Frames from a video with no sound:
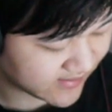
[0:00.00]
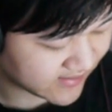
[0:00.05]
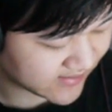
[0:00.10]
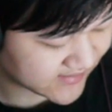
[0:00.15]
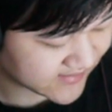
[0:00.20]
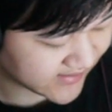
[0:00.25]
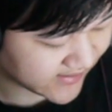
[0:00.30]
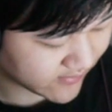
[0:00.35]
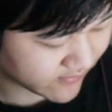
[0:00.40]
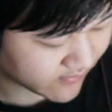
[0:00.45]

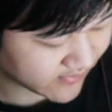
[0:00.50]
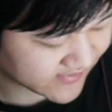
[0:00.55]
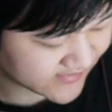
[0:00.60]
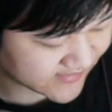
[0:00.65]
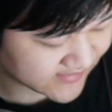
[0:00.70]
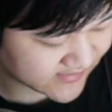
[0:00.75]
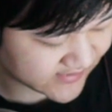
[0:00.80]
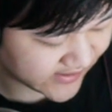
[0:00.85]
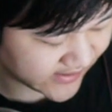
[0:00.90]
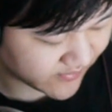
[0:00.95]
does get
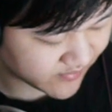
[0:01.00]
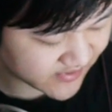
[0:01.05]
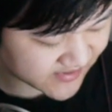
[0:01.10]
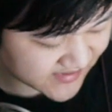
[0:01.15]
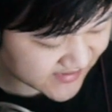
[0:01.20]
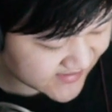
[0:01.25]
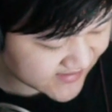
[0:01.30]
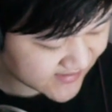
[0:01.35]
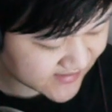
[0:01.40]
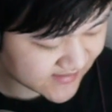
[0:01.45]
res type
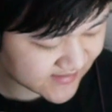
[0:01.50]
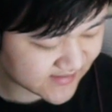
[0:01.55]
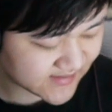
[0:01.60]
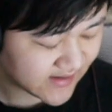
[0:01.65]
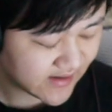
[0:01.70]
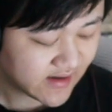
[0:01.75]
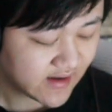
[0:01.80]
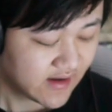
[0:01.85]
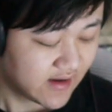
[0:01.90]
resistance.